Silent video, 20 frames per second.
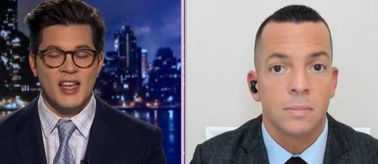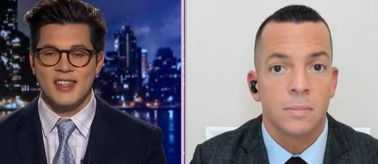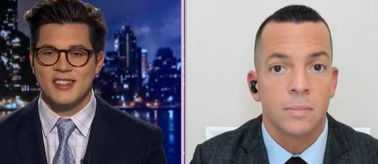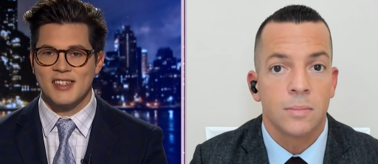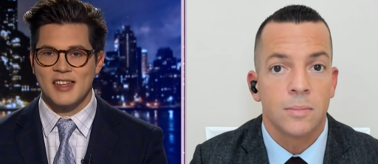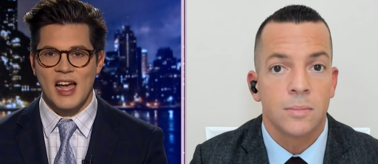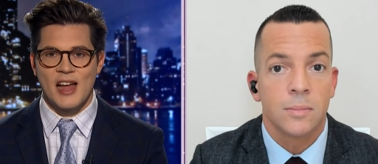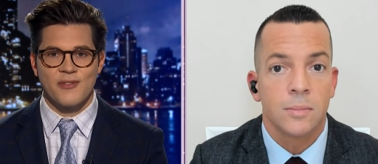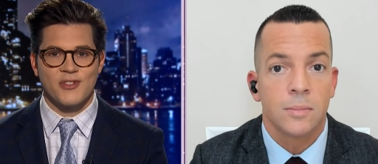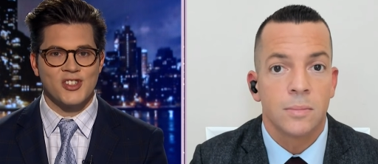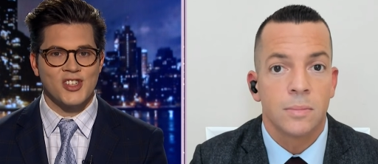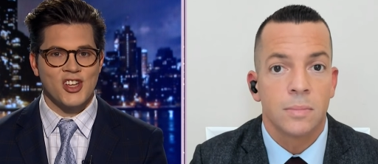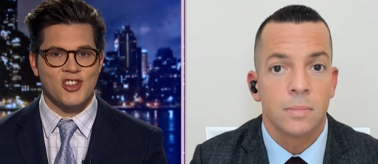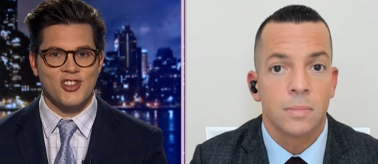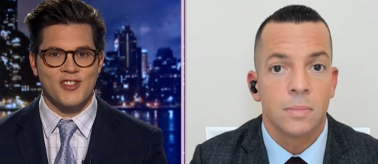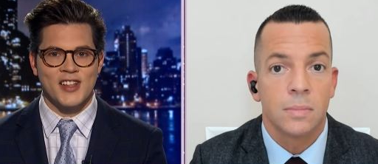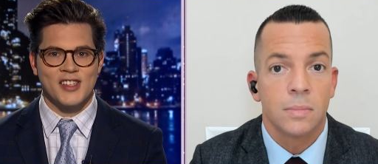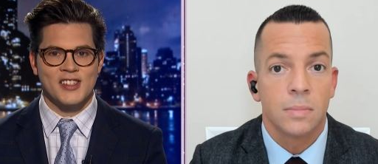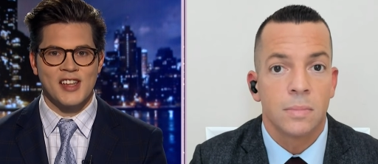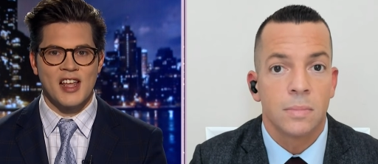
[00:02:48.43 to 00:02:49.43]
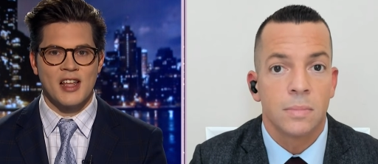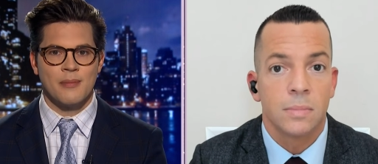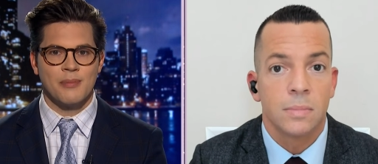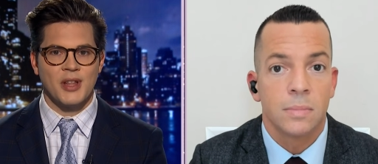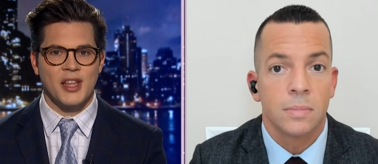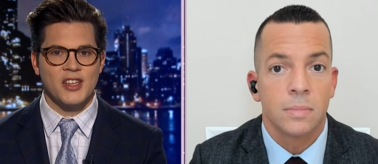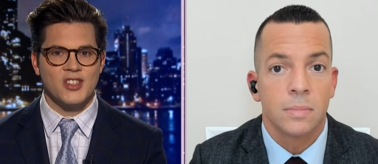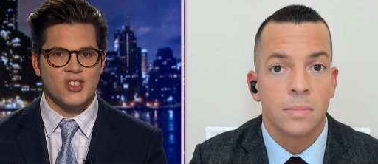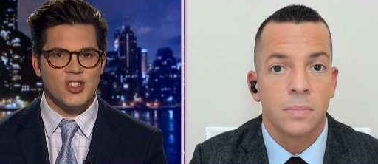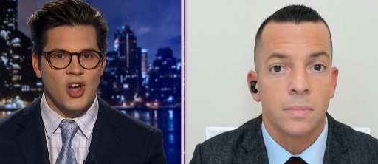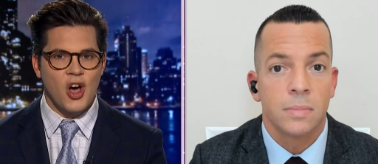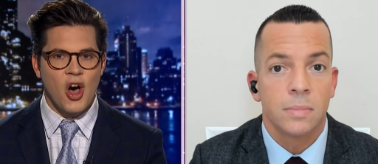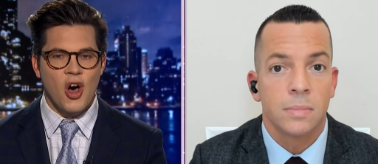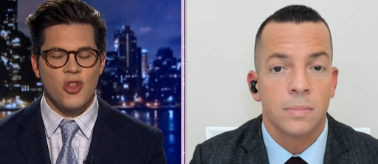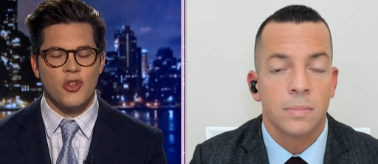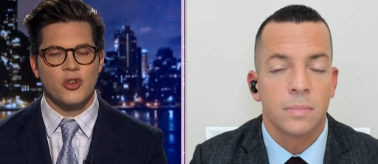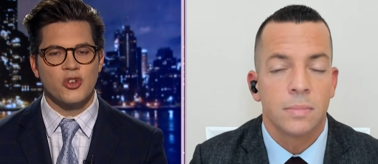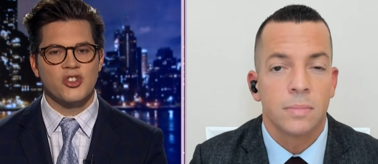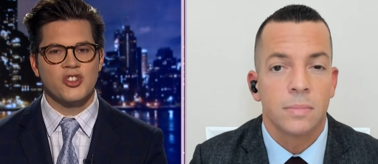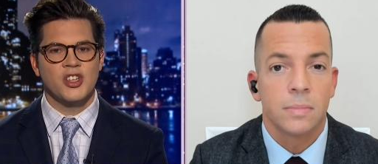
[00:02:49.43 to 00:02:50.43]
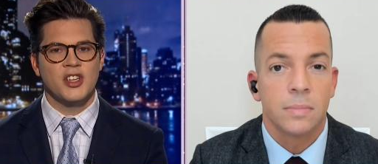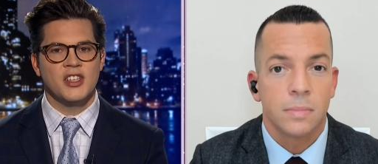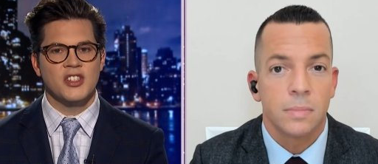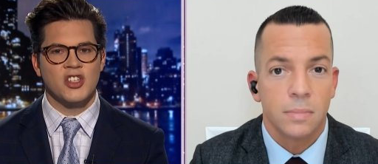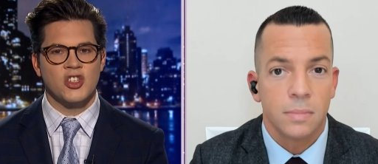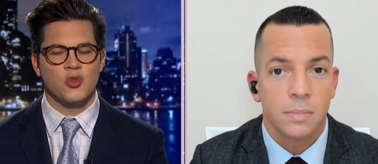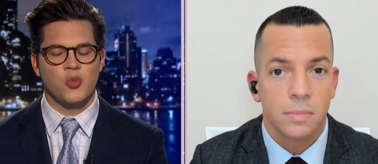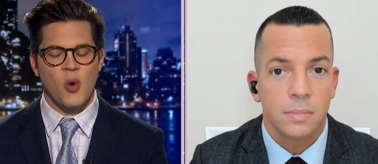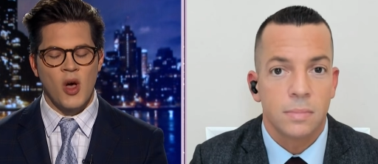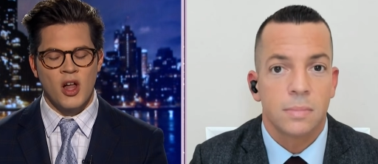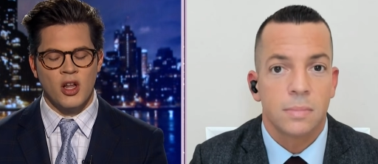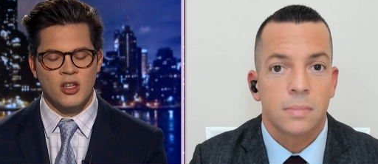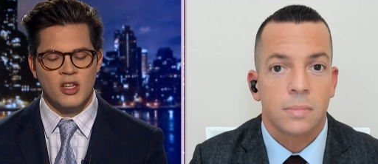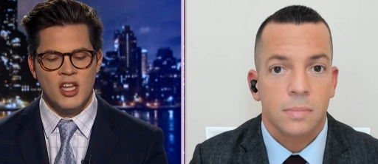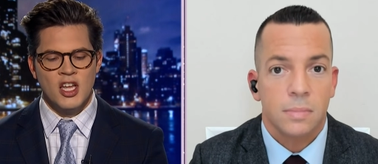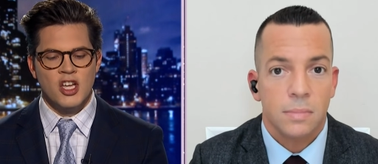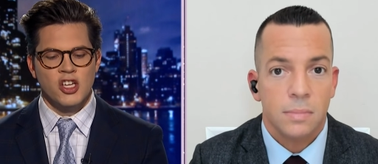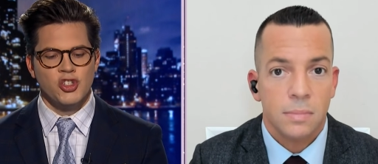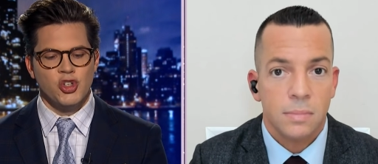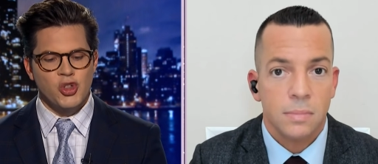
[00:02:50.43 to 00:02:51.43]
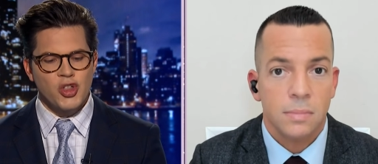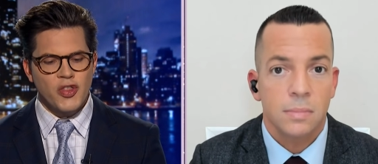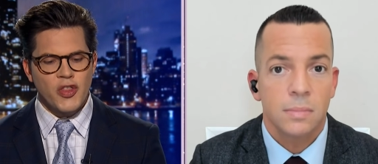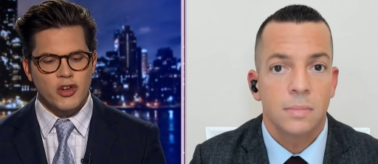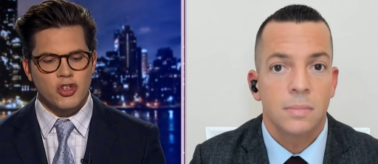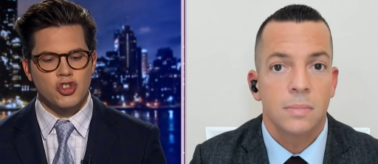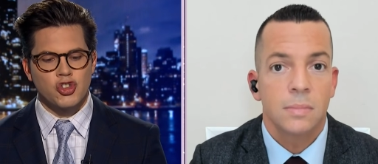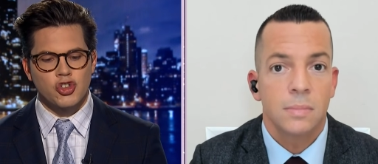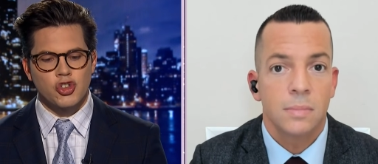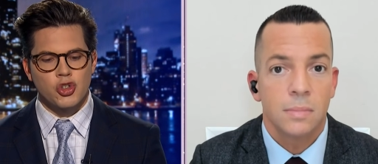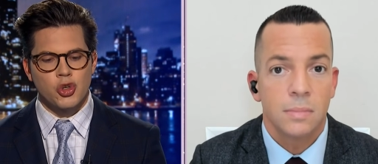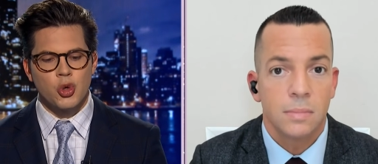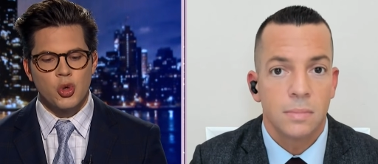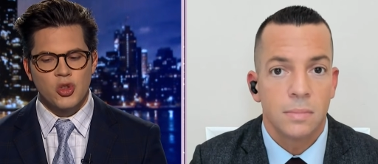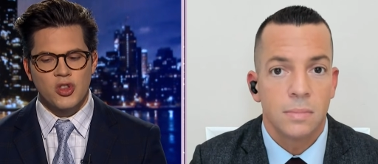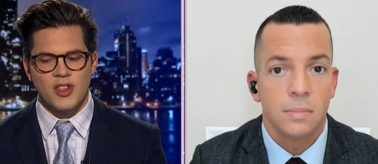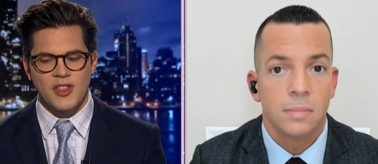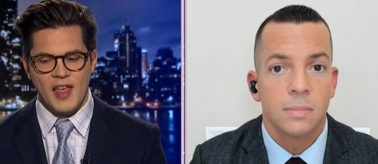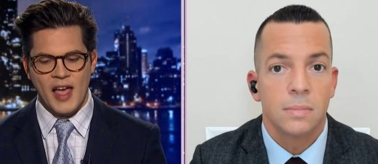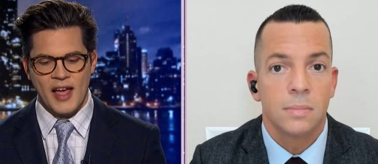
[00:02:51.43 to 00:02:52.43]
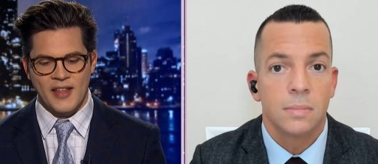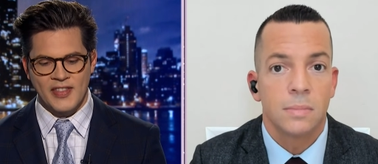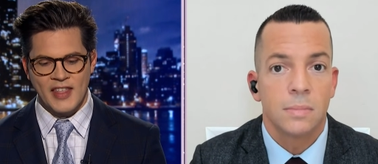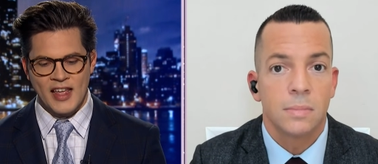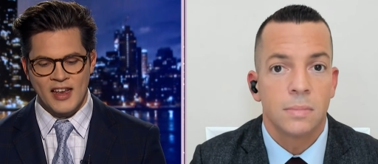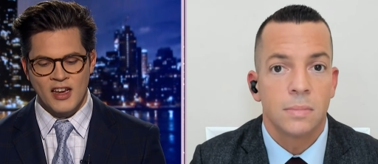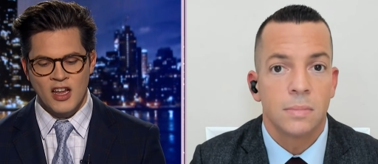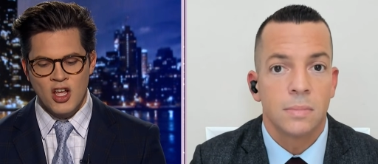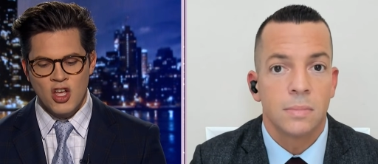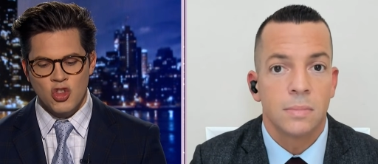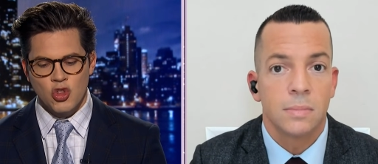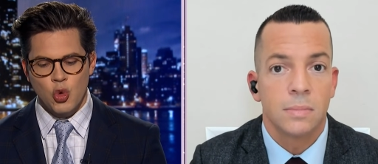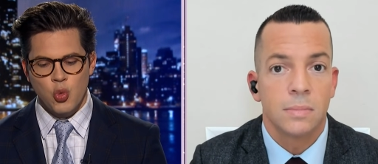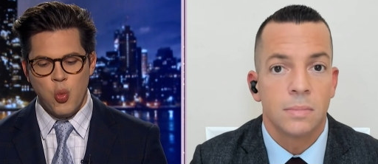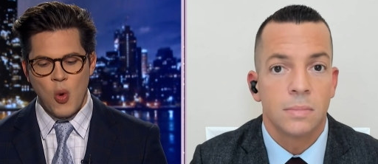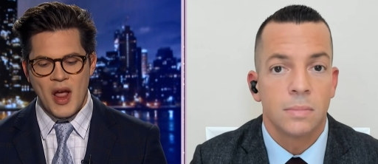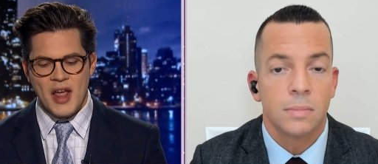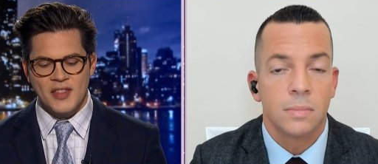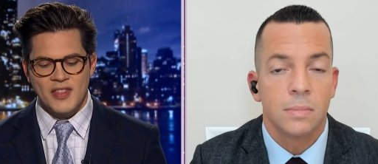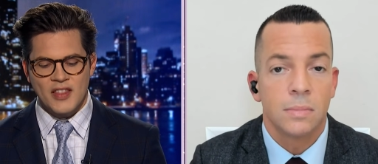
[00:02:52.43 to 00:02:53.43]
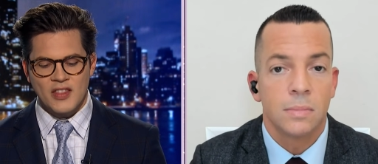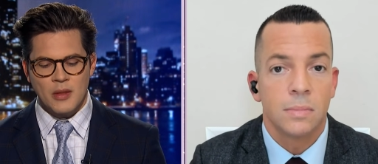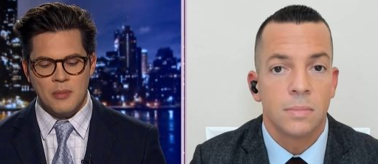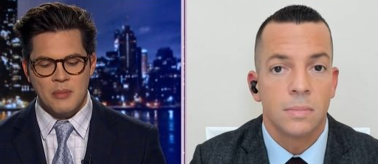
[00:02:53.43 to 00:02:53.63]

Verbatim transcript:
Speaker 1: It's a conversation that's taking place in other cities as well. Do you think there's truth to that? That the way that the